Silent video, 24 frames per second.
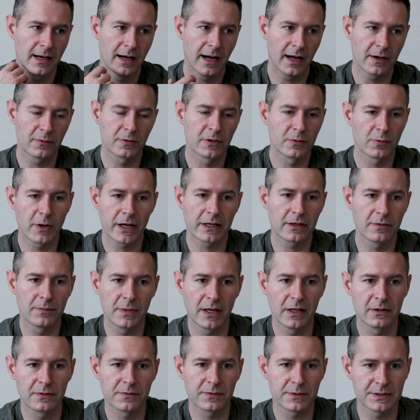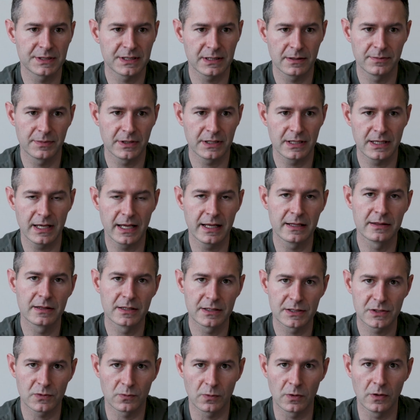I would recommend for somebody in
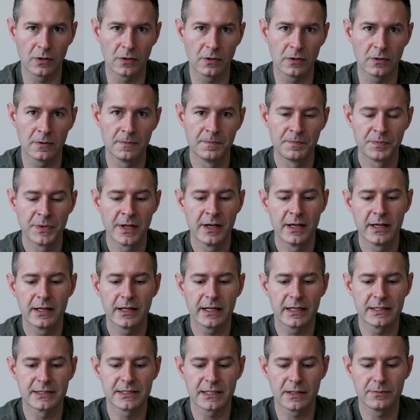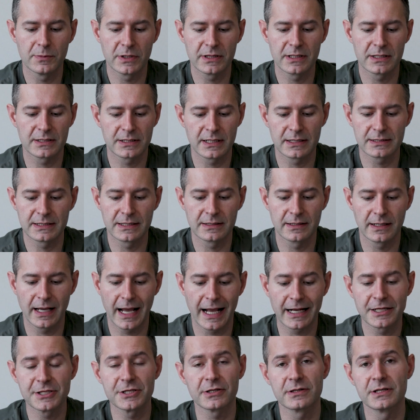this role, it's someone that doesn't
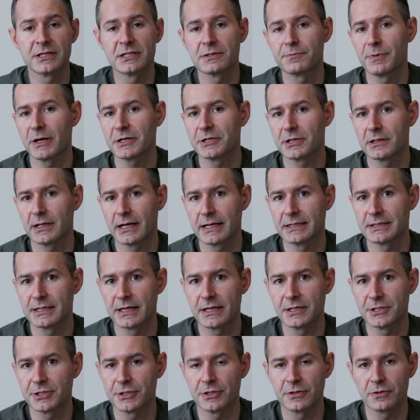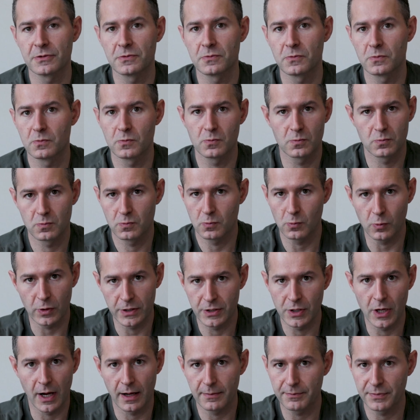actually, specialization
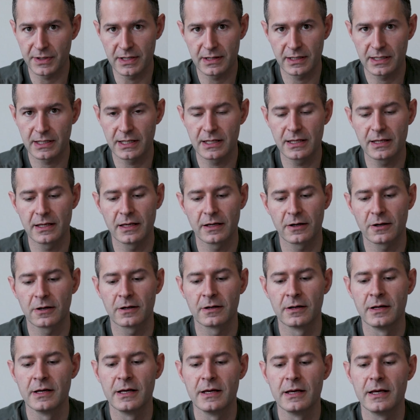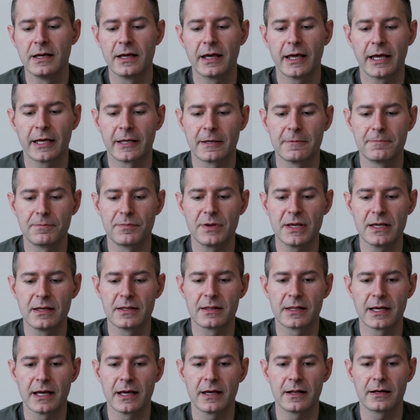would not be the key here. It can be
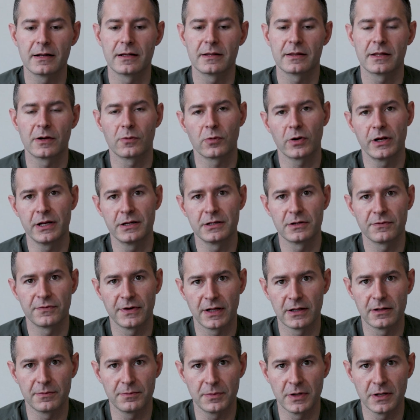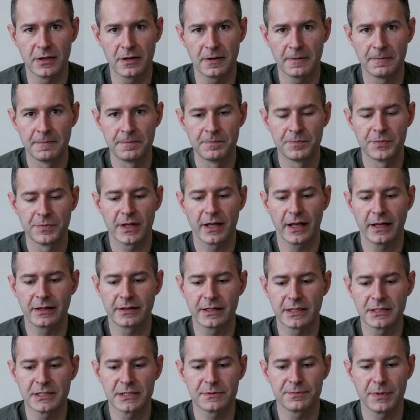that they were in development
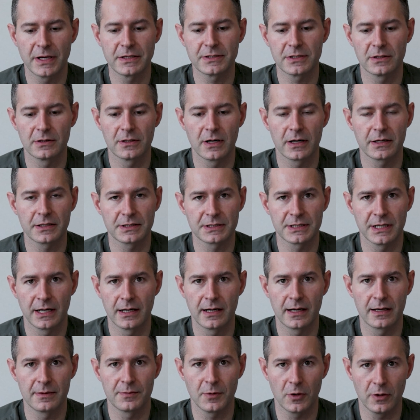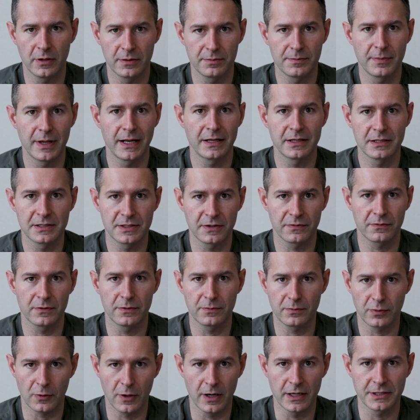and they spent a lot of time on many
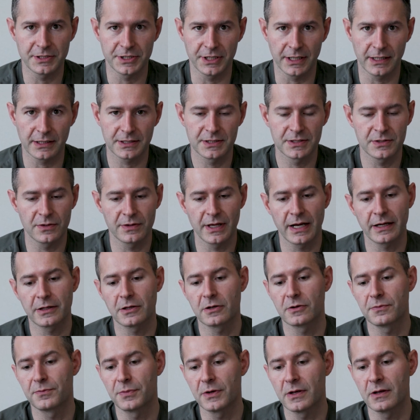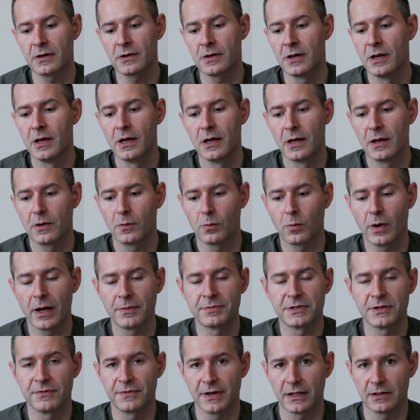different projects. So that could have been
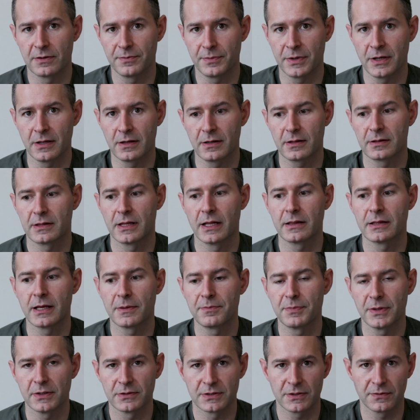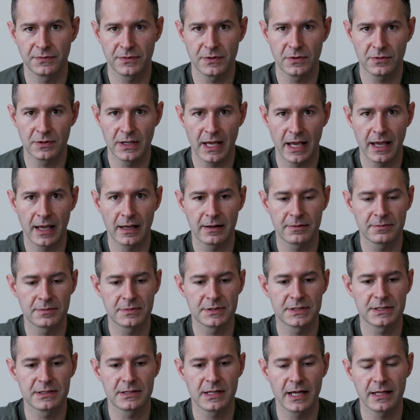web development, then they built a few
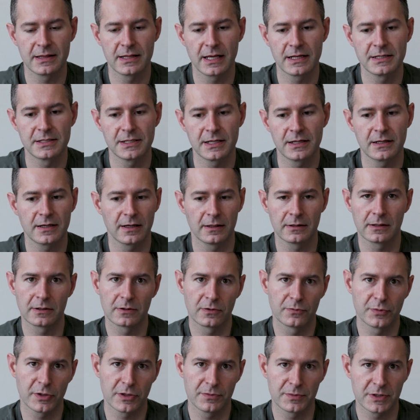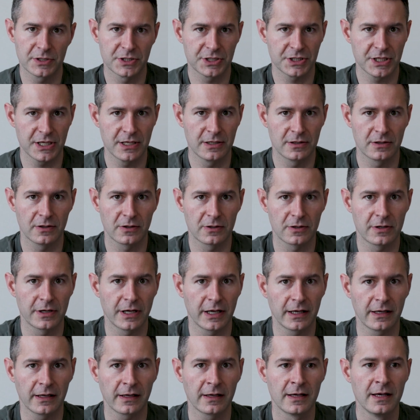games, then they did a little bit of machine
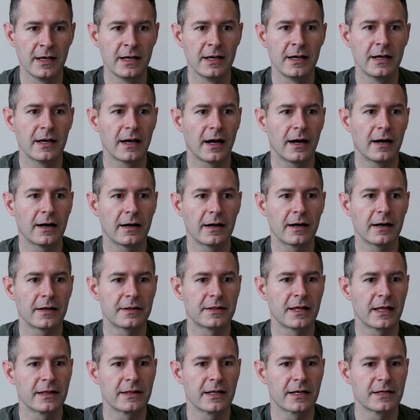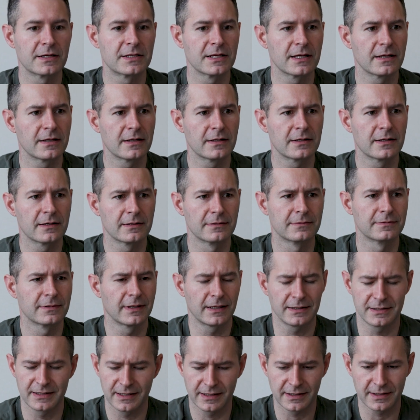learning, then they did,
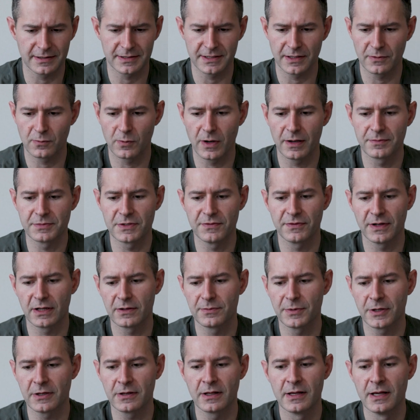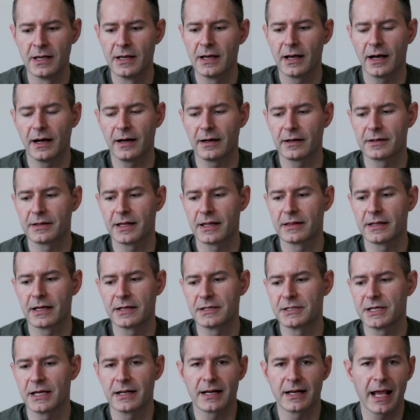I think I said web development, then
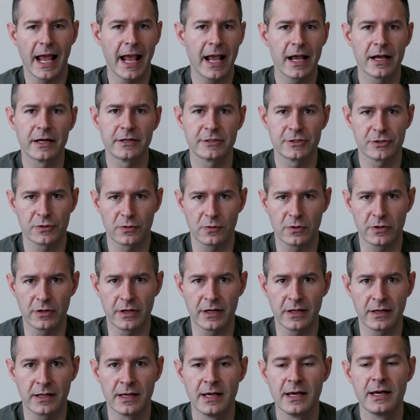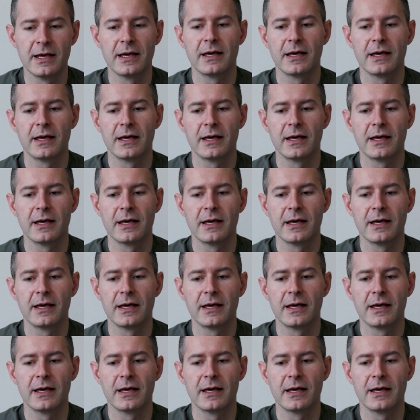they did Android,